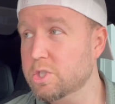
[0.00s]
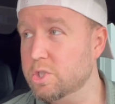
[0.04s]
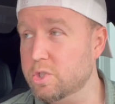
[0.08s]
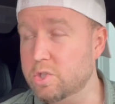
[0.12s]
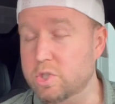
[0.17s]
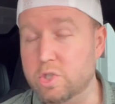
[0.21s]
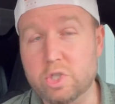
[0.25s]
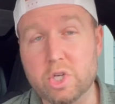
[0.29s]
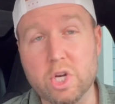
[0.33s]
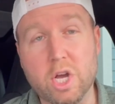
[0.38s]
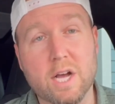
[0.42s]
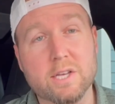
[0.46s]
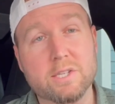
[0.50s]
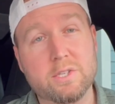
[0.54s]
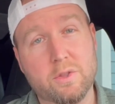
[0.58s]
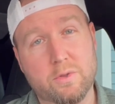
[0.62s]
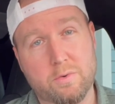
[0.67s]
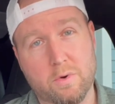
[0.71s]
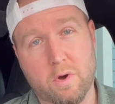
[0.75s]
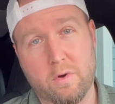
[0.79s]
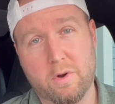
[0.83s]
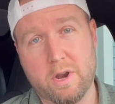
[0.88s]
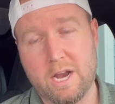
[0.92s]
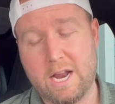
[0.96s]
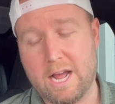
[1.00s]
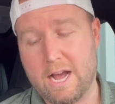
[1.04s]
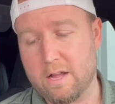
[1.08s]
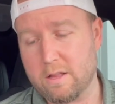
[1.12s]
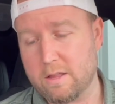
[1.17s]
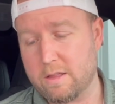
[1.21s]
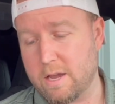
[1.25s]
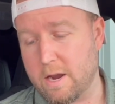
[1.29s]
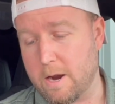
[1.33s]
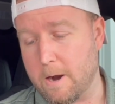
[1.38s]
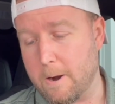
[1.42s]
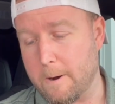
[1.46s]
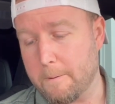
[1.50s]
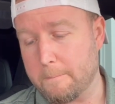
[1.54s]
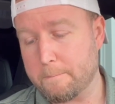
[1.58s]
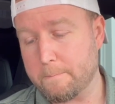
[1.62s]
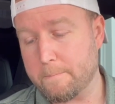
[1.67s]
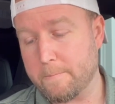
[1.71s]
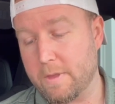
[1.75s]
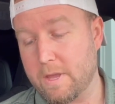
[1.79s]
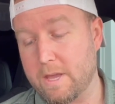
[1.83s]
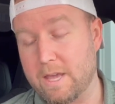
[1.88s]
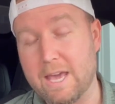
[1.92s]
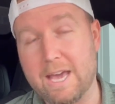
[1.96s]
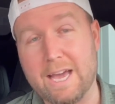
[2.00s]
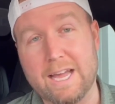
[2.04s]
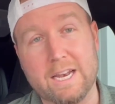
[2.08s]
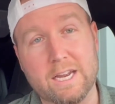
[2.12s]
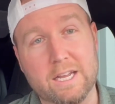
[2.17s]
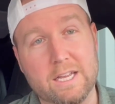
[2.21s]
Just throwing it out there again,